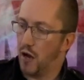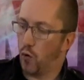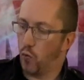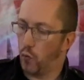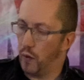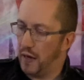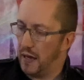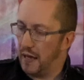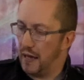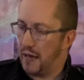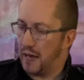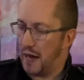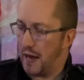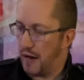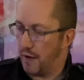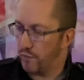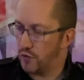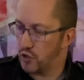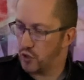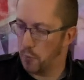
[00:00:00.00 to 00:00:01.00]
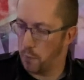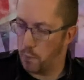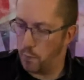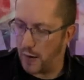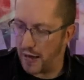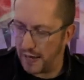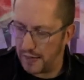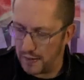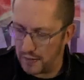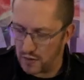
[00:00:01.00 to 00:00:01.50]
we have some
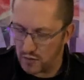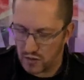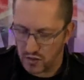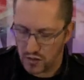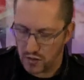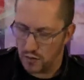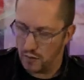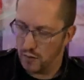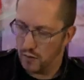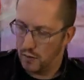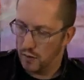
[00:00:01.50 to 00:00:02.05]
paint,